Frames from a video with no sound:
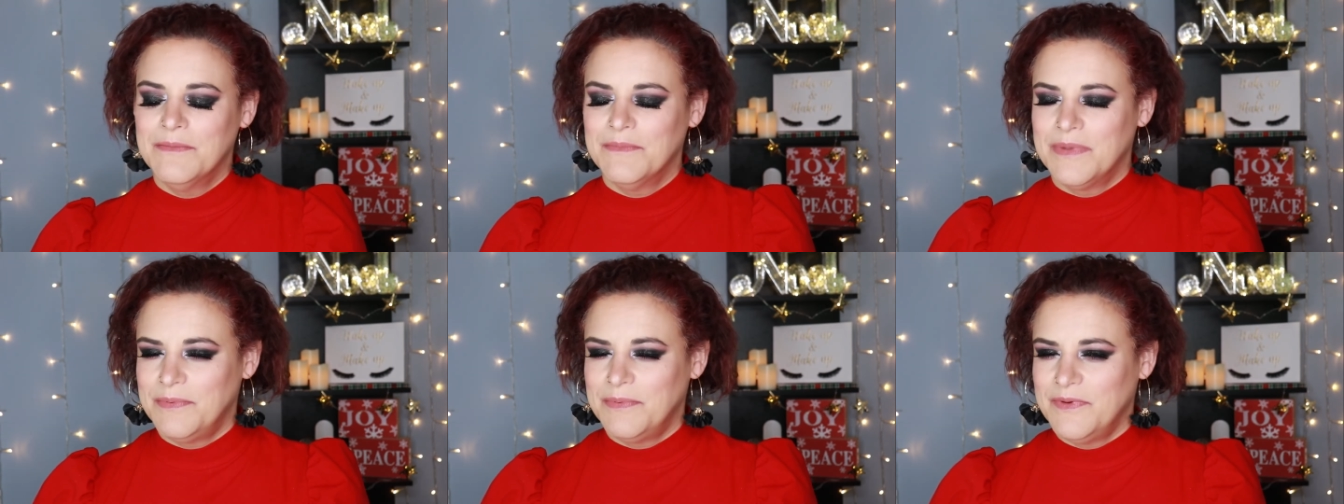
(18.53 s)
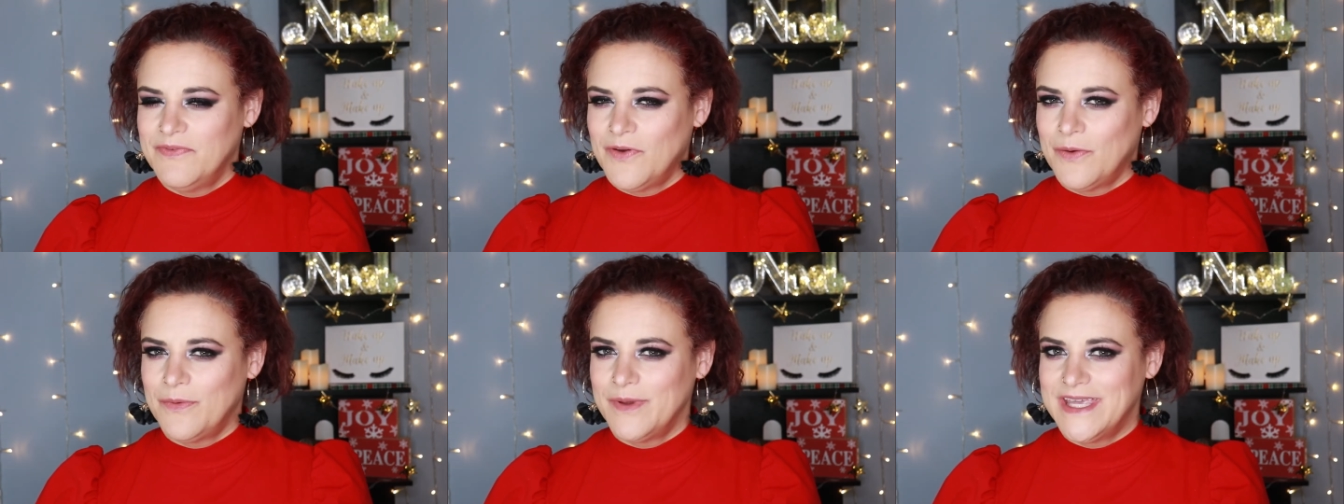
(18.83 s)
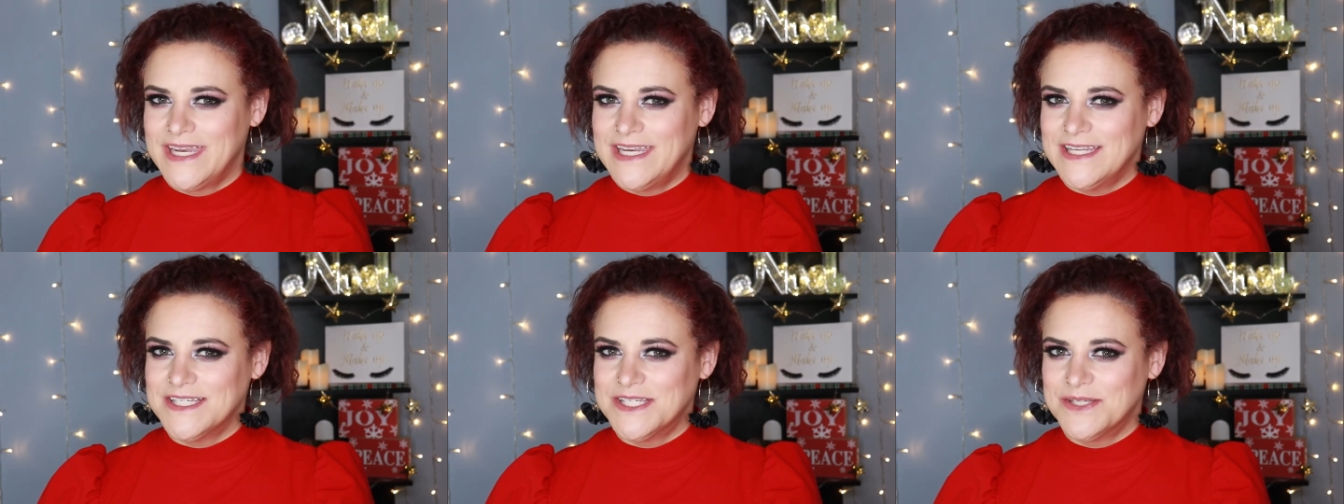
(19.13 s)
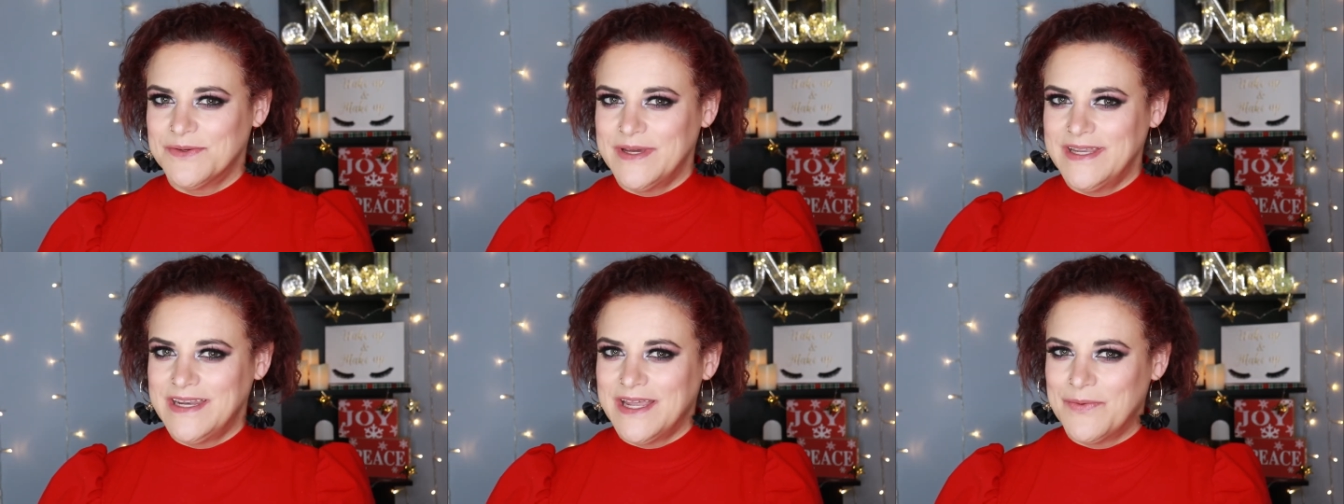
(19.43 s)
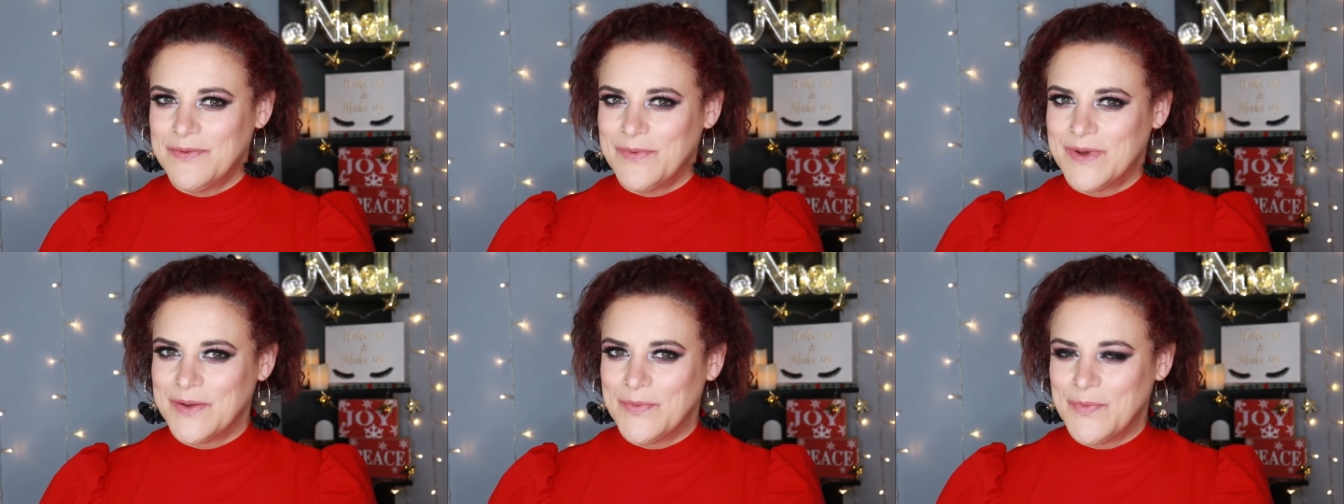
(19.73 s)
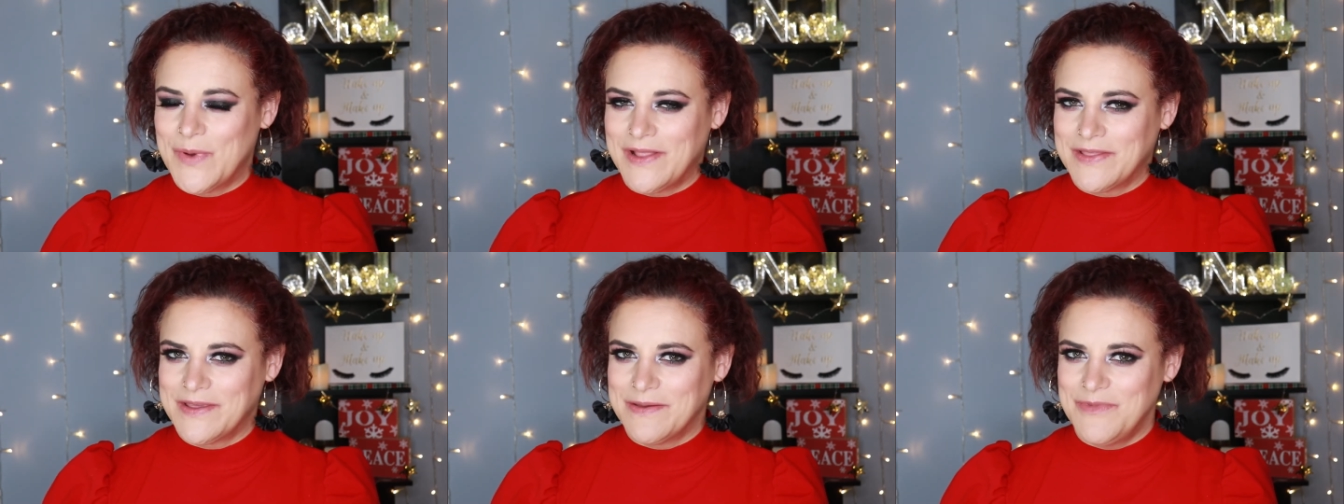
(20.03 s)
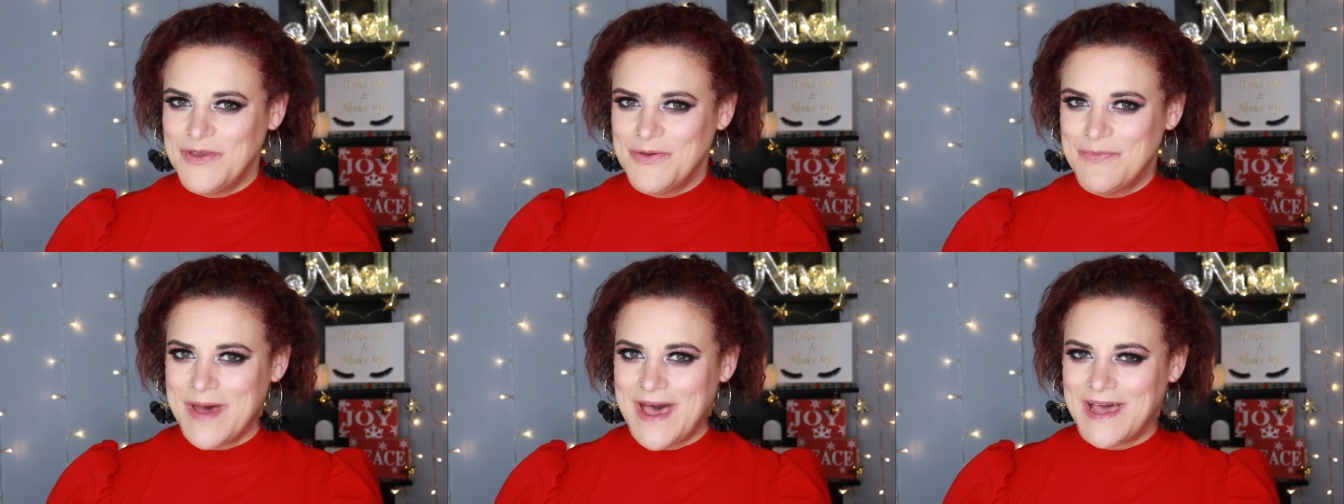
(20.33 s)
But before we get into it, I want to
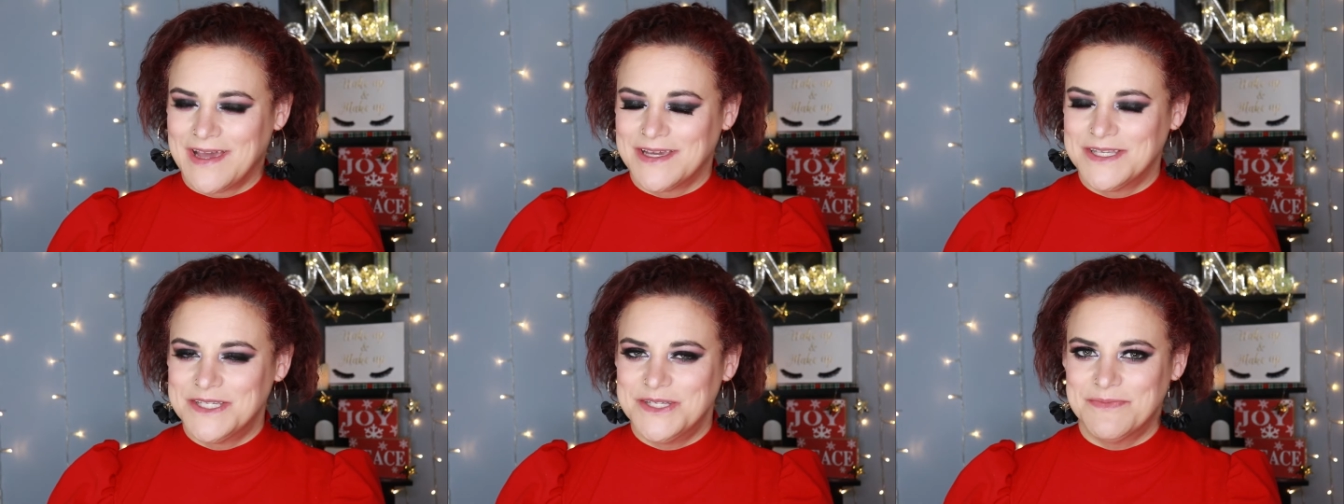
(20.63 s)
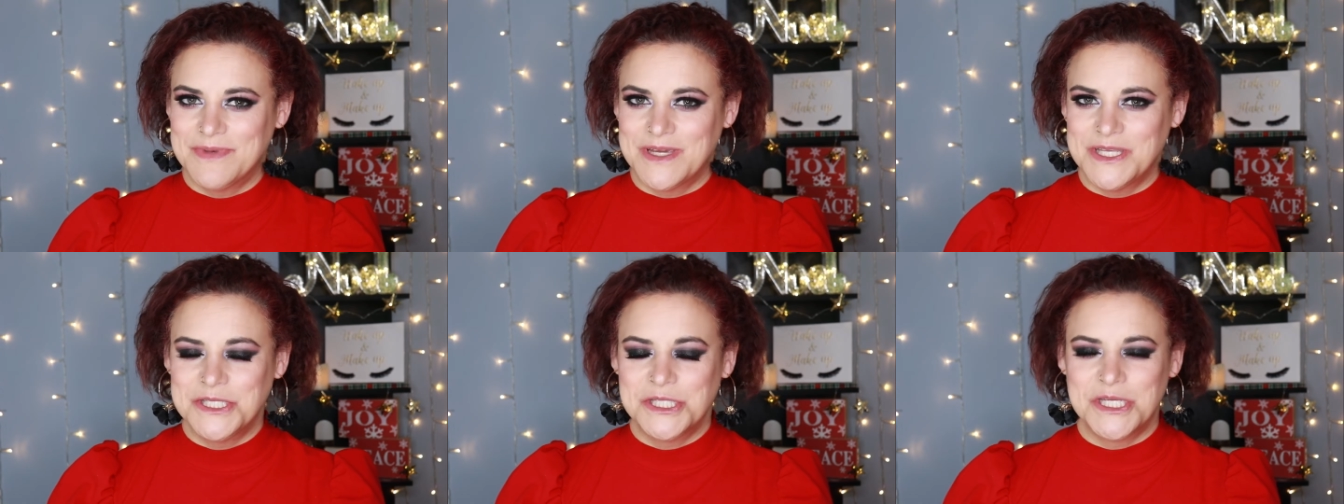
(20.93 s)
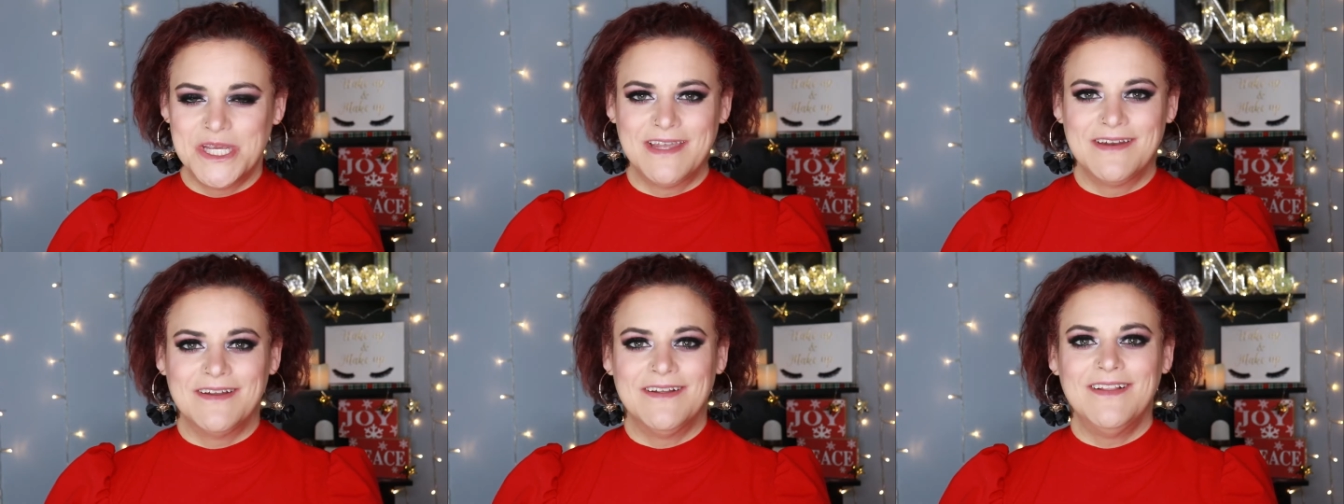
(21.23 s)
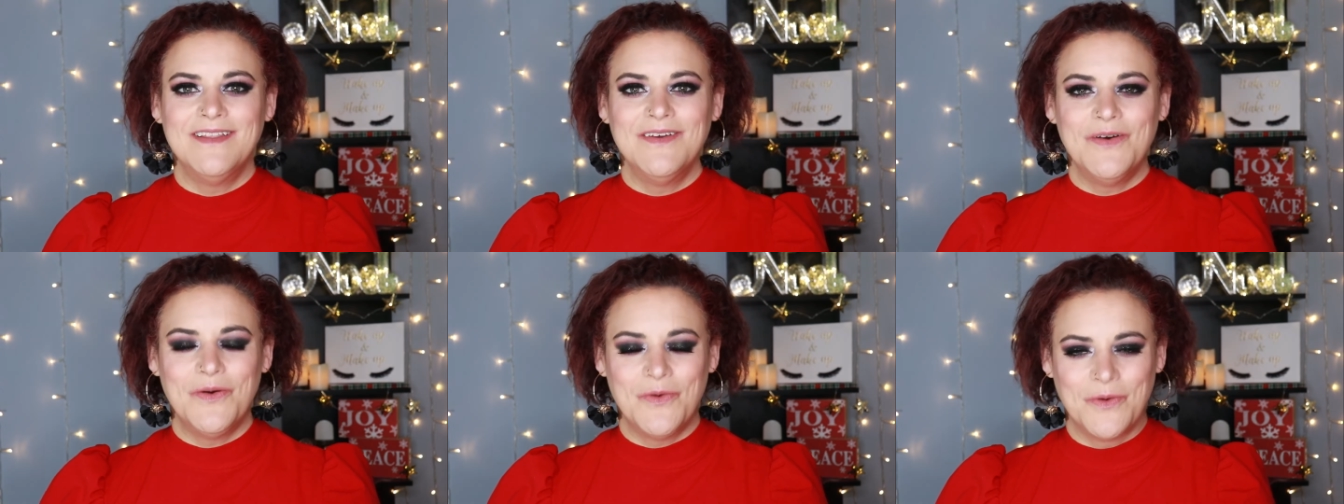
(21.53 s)
welcome you back to my channel,